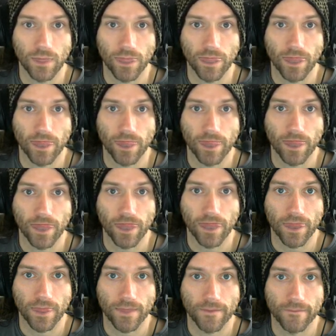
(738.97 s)

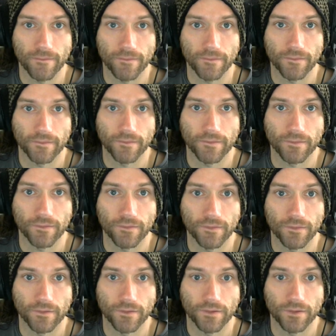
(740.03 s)

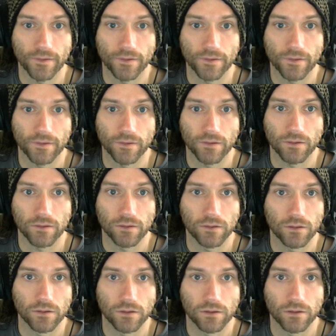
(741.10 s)

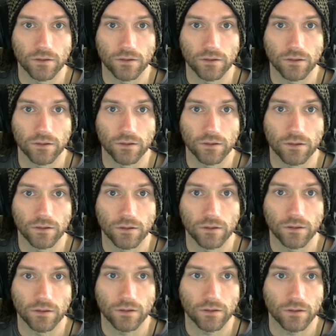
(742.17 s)

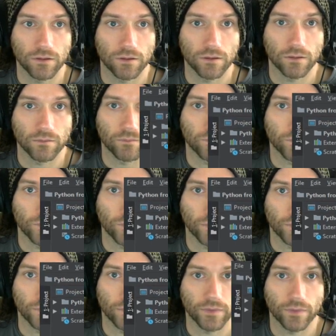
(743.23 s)

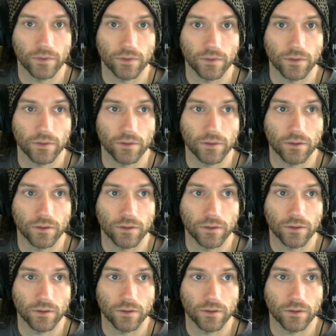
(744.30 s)

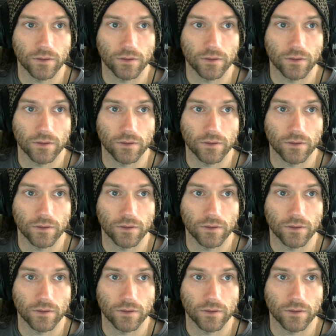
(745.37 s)
(silence)